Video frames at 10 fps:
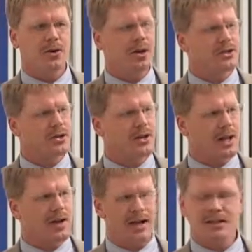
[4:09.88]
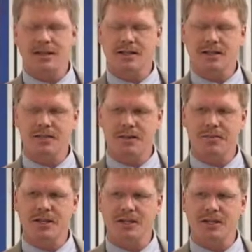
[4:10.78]
We also allow accesses to
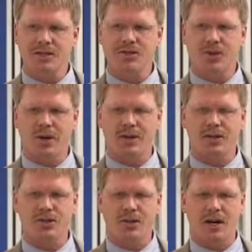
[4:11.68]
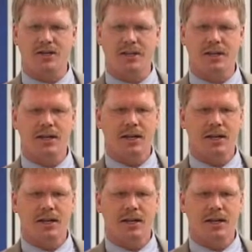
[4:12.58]
businesses during construction.